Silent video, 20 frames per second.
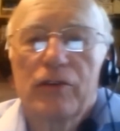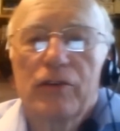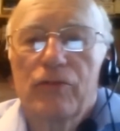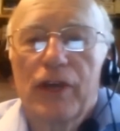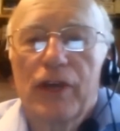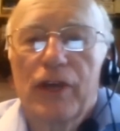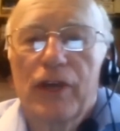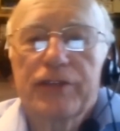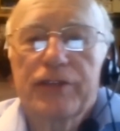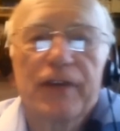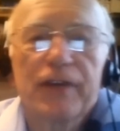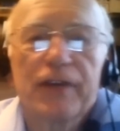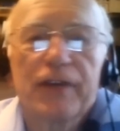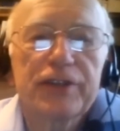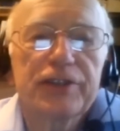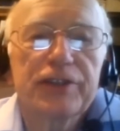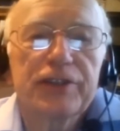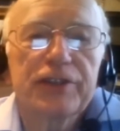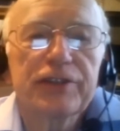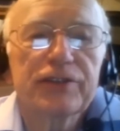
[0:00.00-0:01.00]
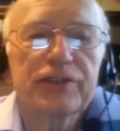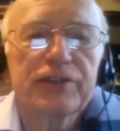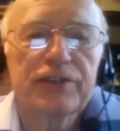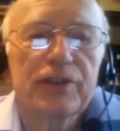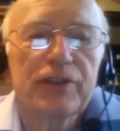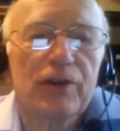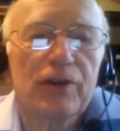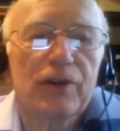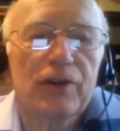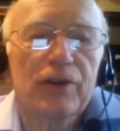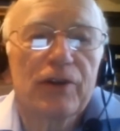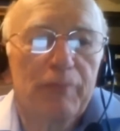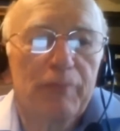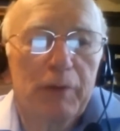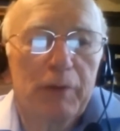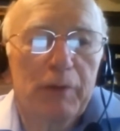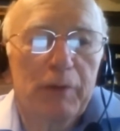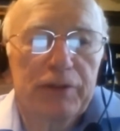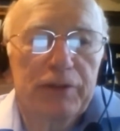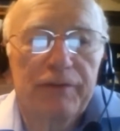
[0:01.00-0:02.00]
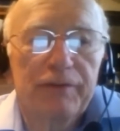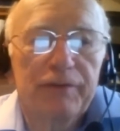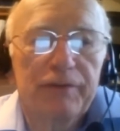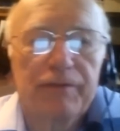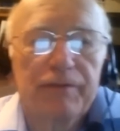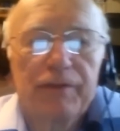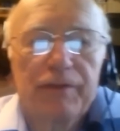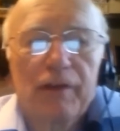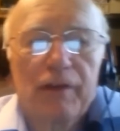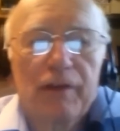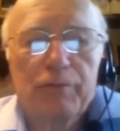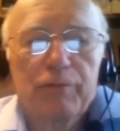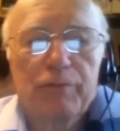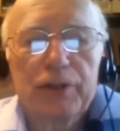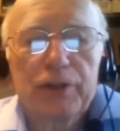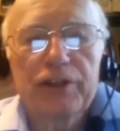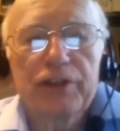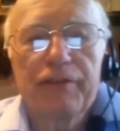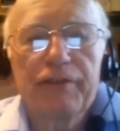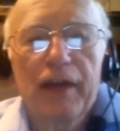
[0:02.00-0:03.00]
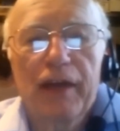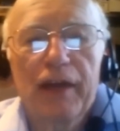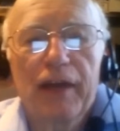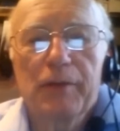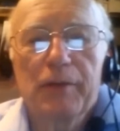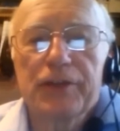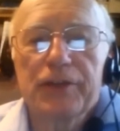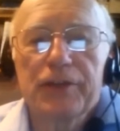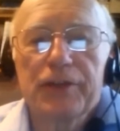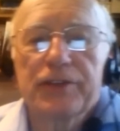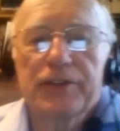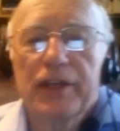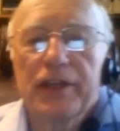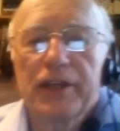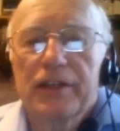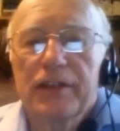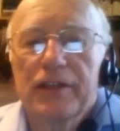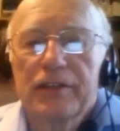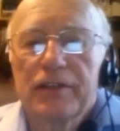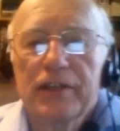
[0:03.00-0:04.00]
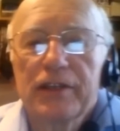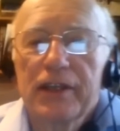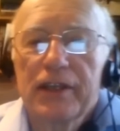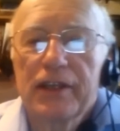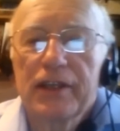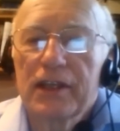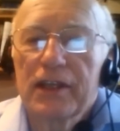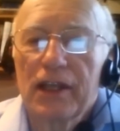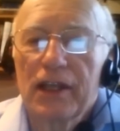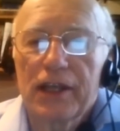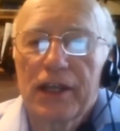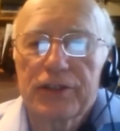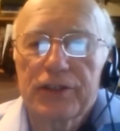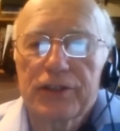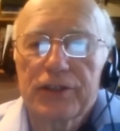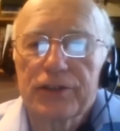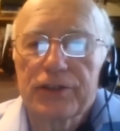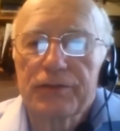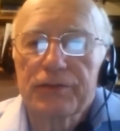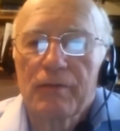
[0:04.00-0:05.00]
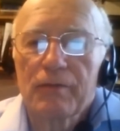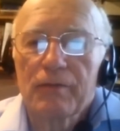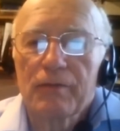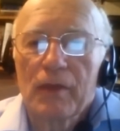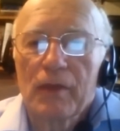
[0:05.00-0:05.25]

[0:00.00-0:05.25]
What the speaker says: Rajvanshis or members of princely families in Indian elections.